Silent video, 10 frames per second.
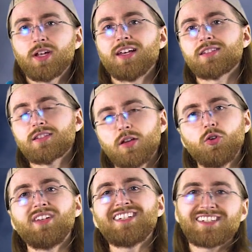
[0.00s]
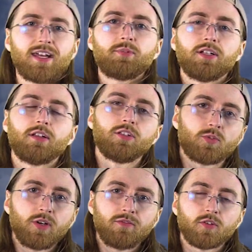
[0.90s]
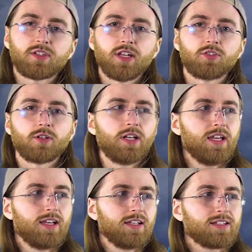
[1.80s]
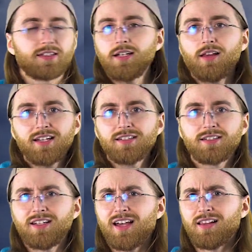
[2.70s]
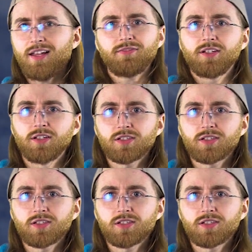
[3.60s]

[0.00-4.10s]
has slowly stepped into the 21st century, sync licensing got left in the